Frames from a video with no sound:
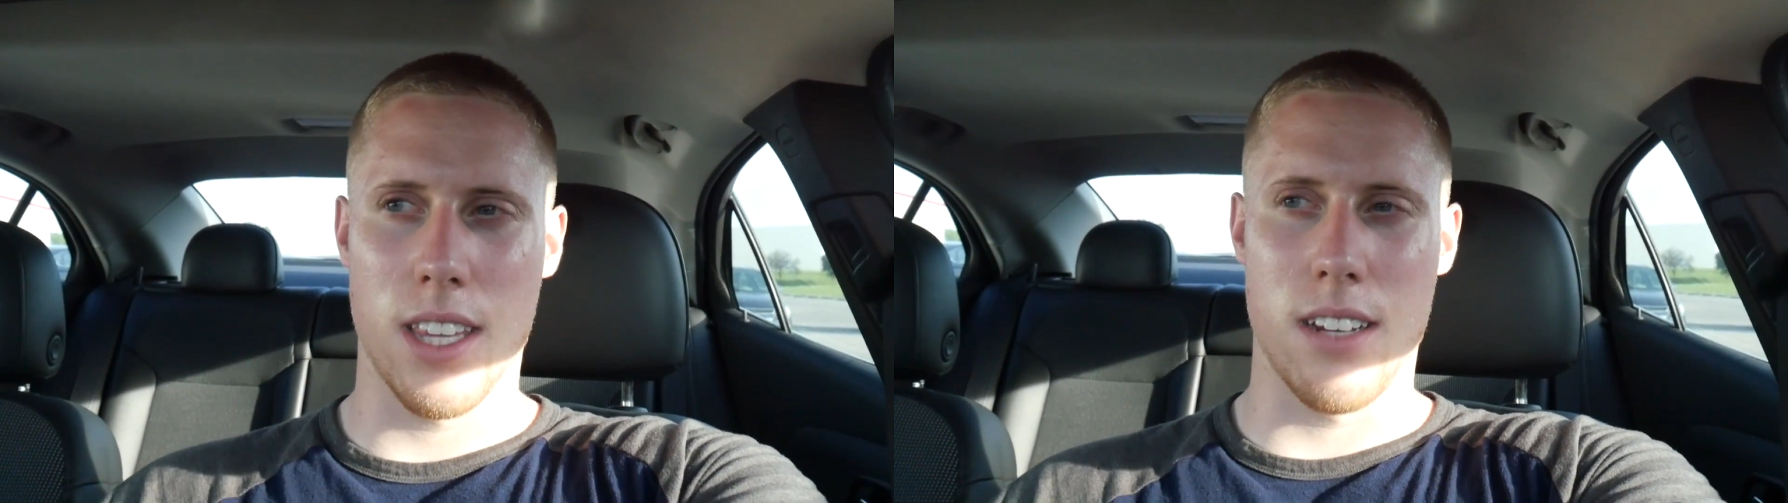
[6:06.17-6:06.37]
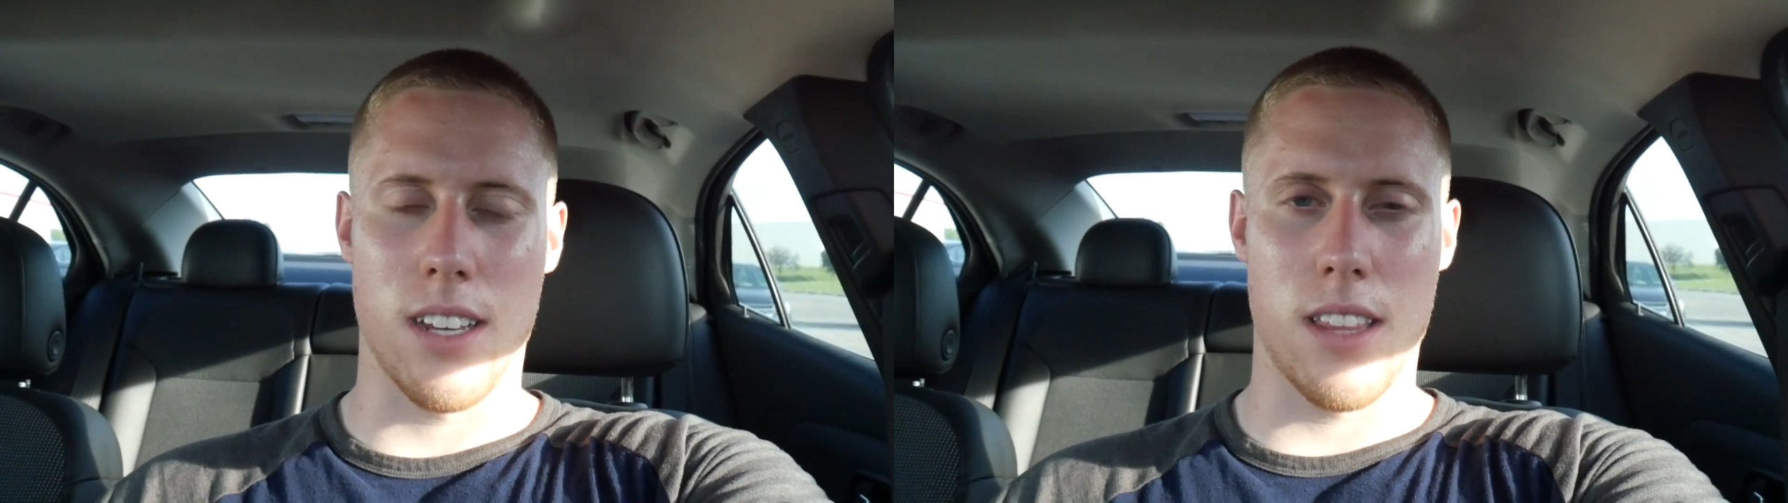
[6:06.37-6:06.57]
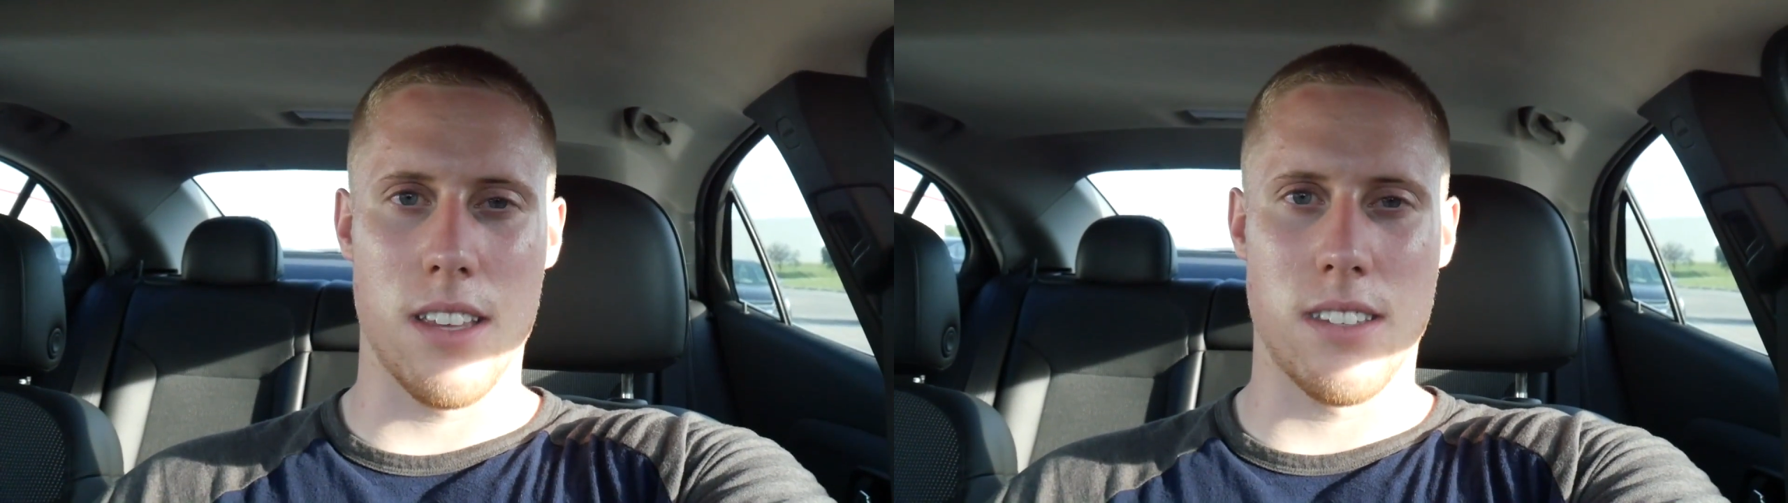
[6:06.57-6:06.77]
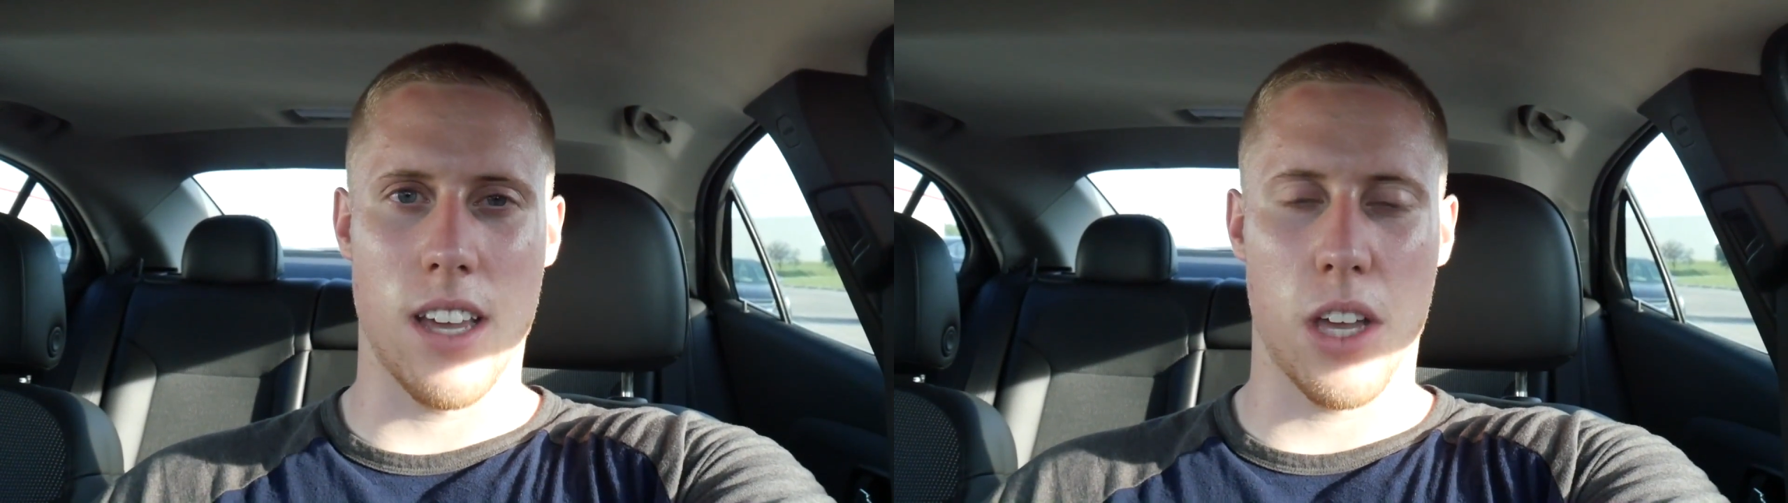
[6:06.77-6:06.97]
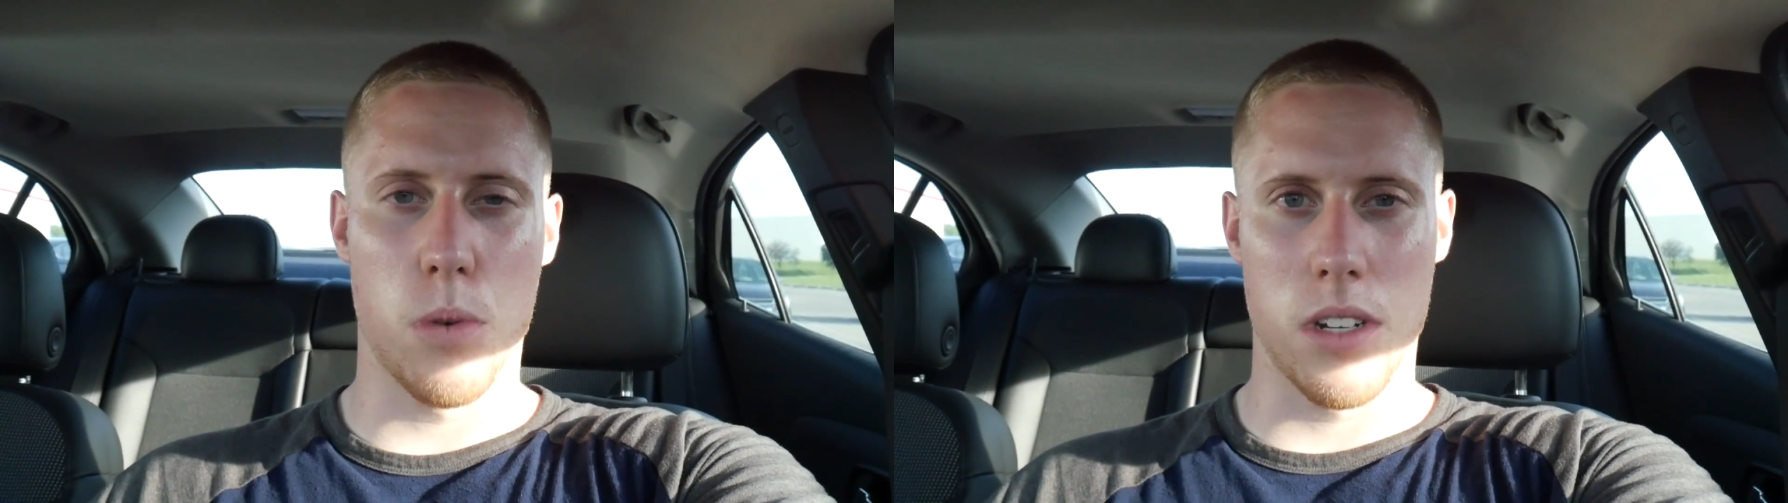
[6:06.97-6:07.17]
and then 10 the
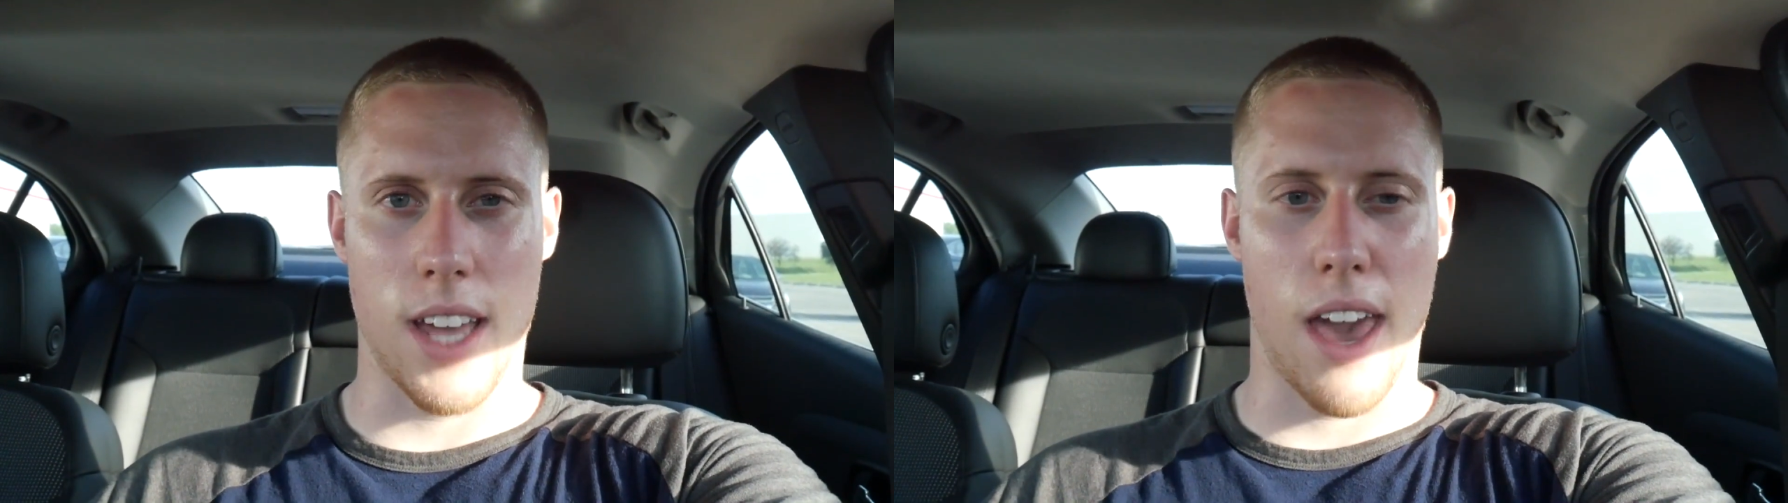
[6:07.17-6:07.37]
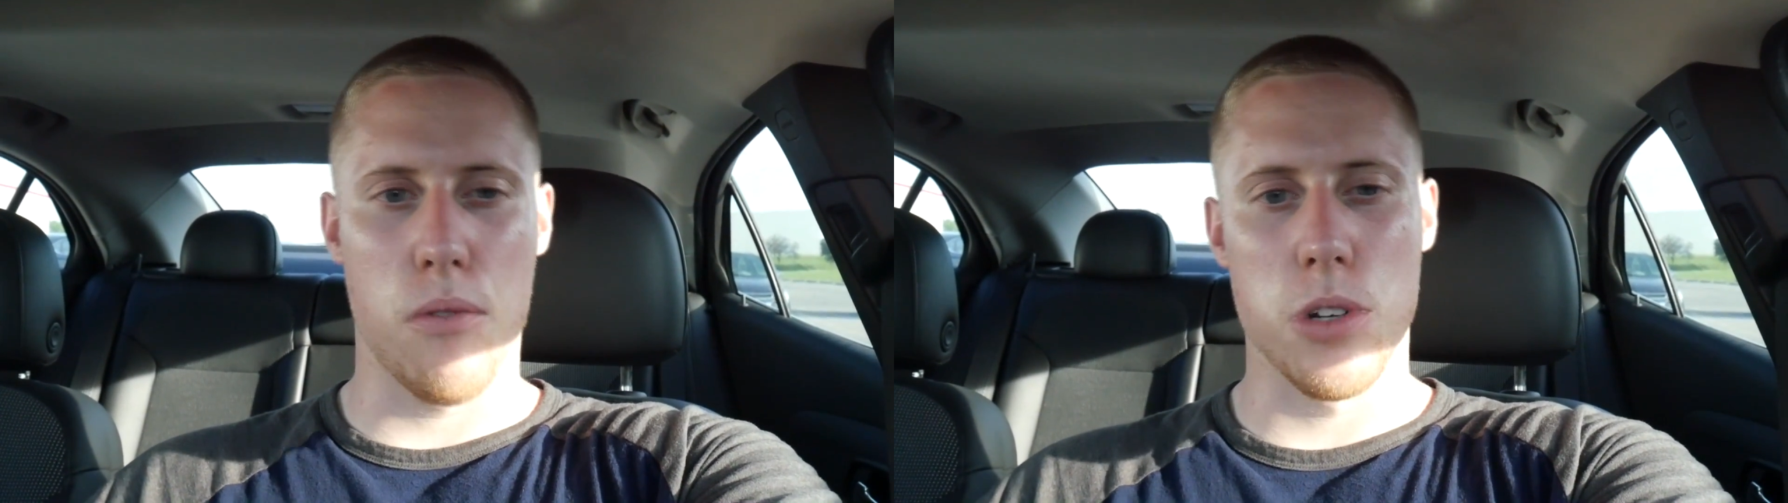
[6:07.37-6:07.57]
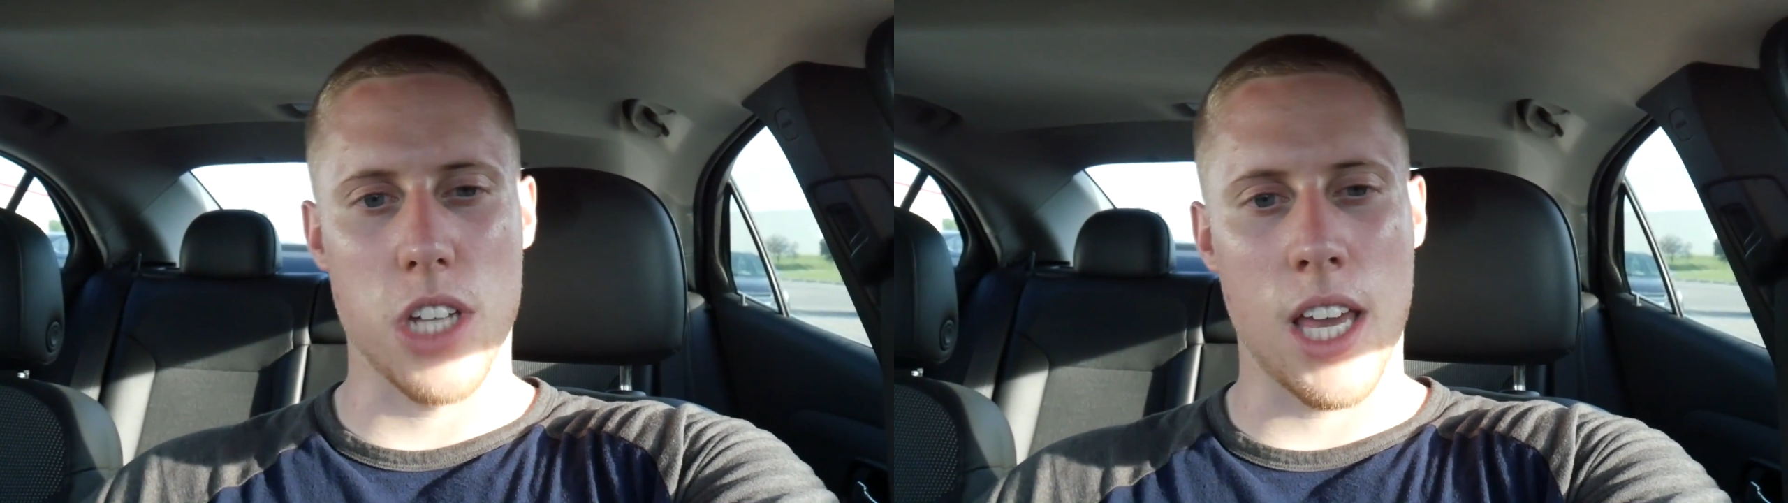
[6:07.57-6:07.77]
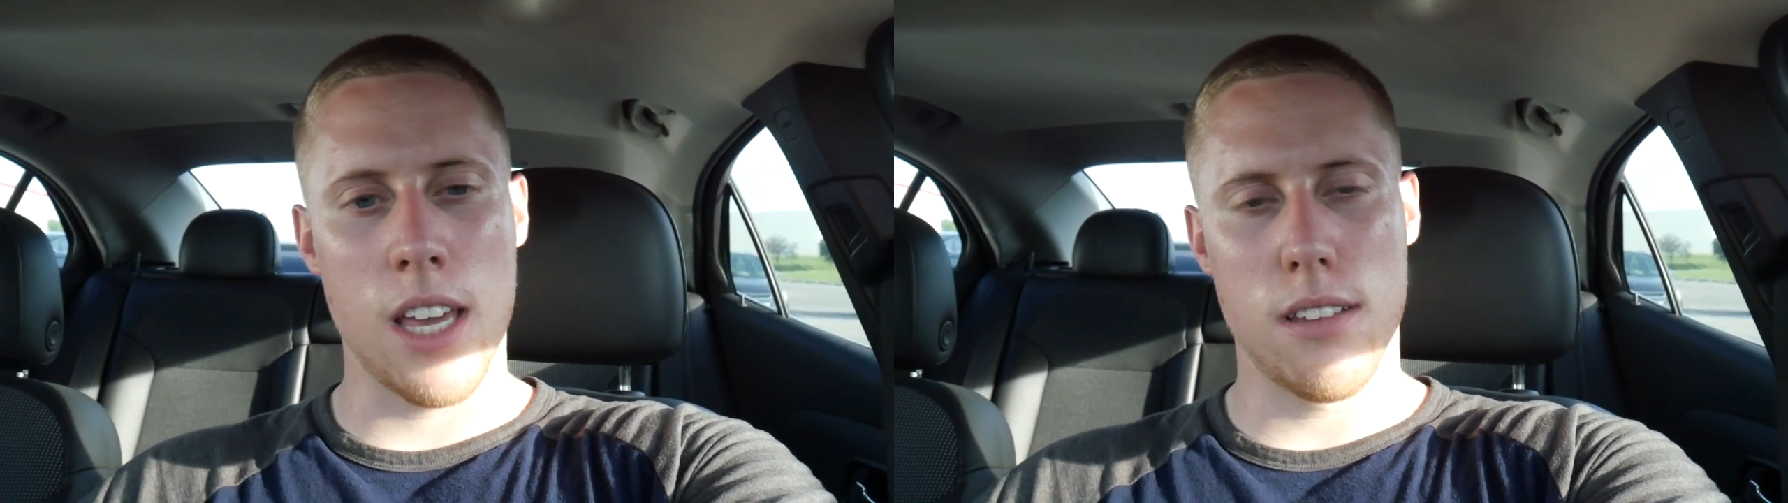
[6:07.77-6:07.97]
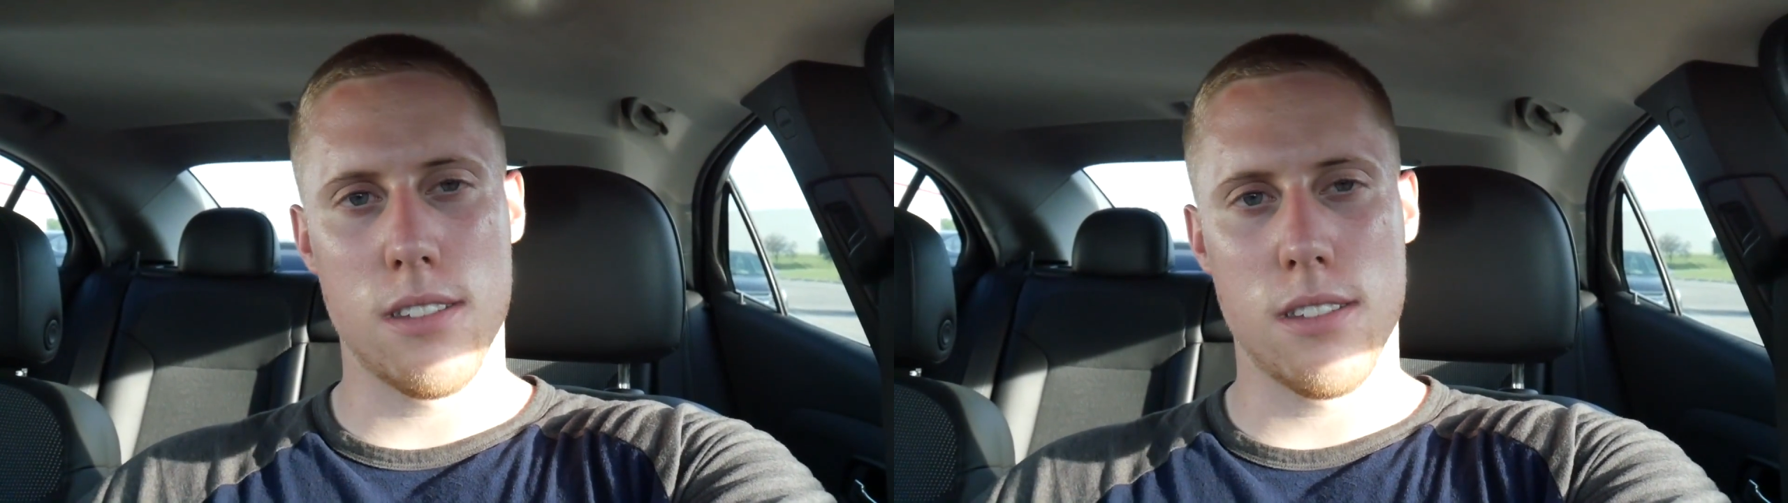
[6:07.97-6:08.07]
second one, to average 8,